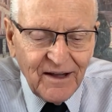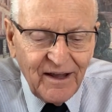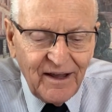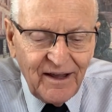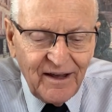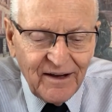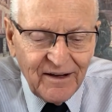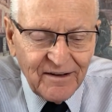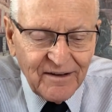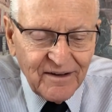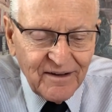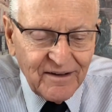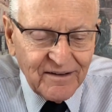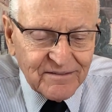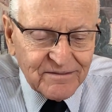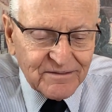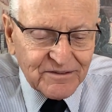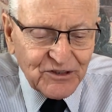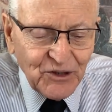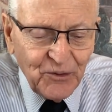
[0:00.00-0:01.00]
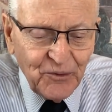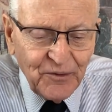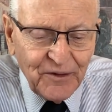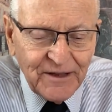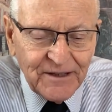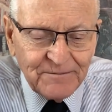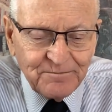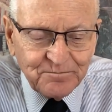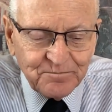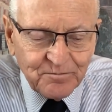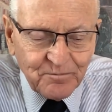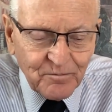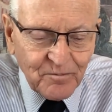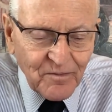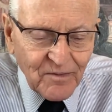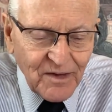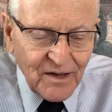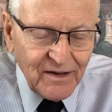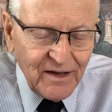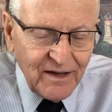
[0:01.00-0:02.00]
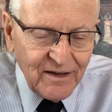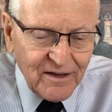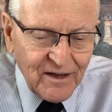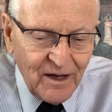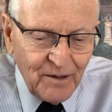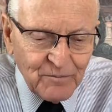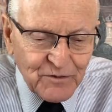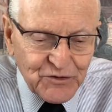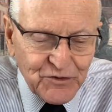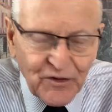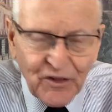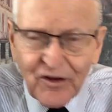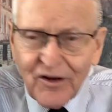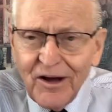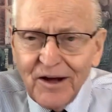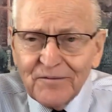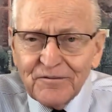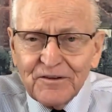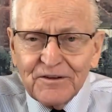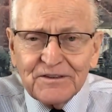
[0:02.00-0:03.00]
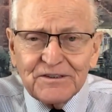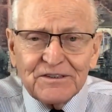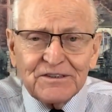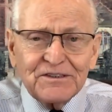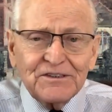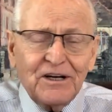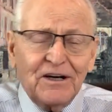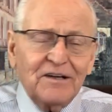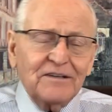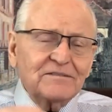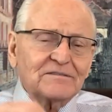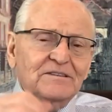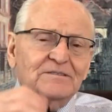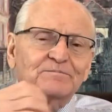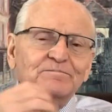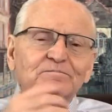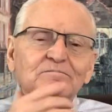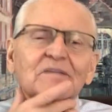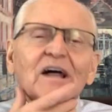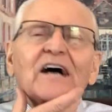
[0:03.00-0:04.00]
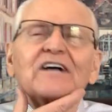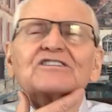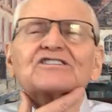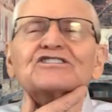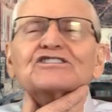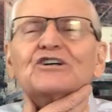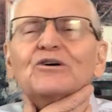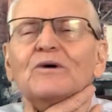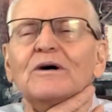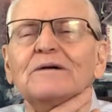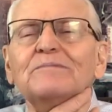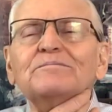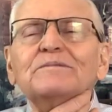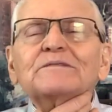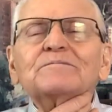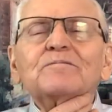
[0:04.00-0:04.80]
And so then the day comes for the conference to start, and I show up,